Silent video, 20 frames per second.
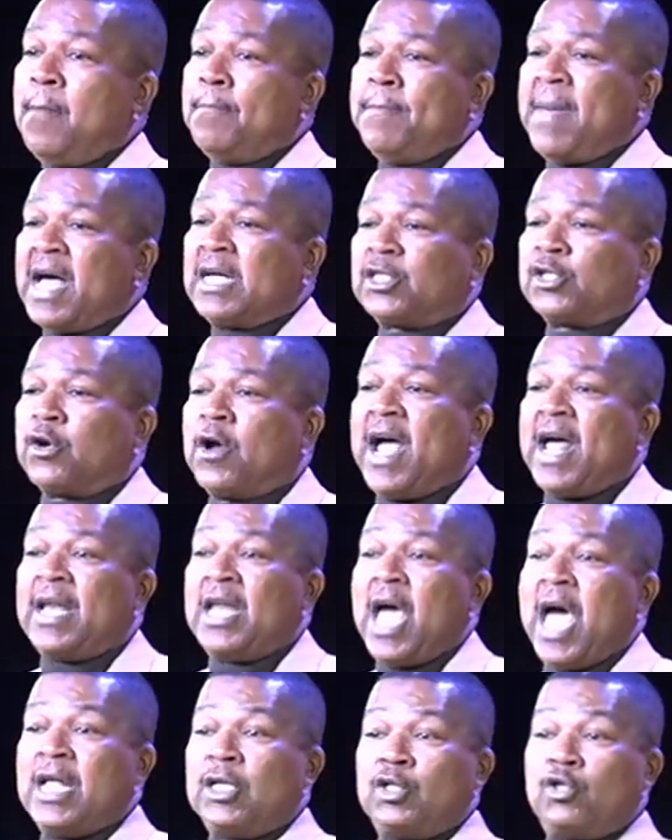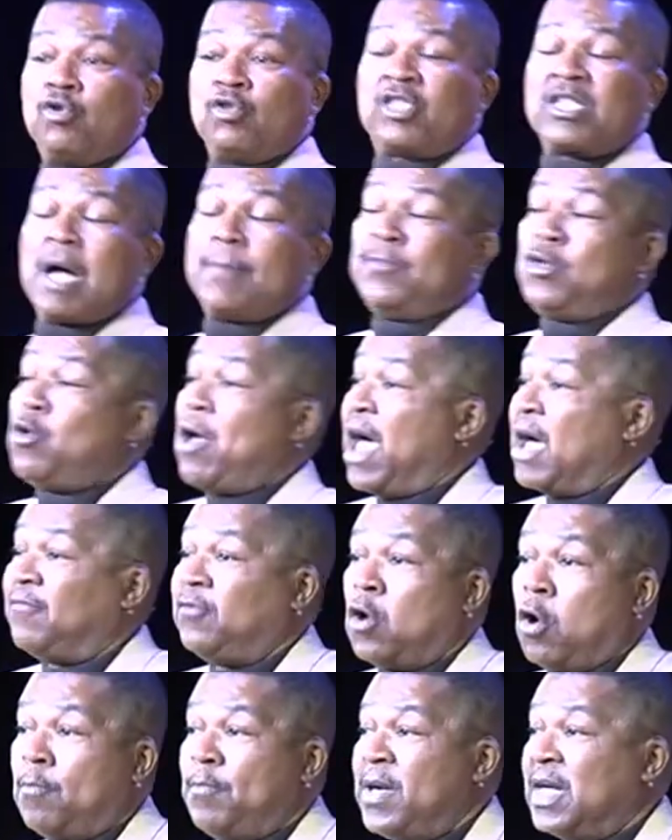measure and do something you have
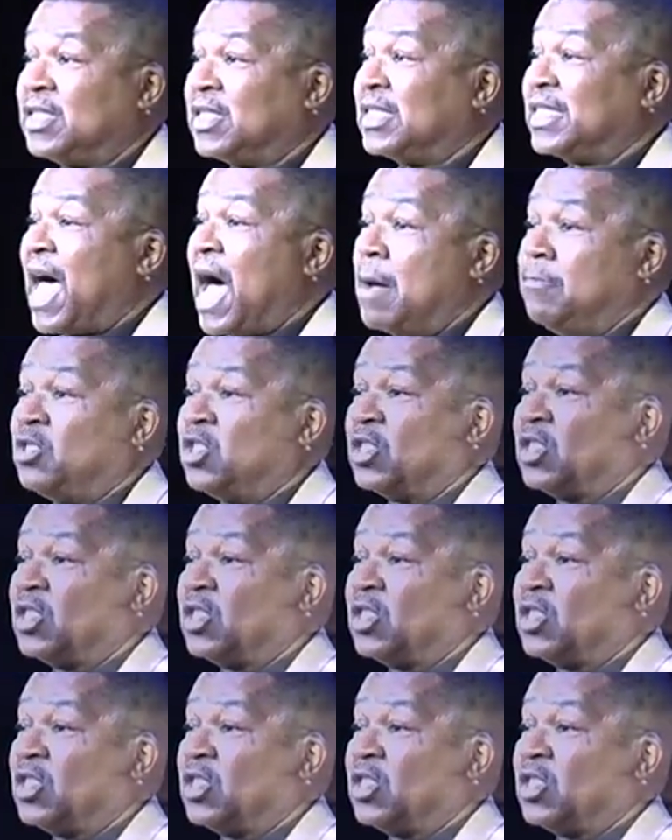no business. I'm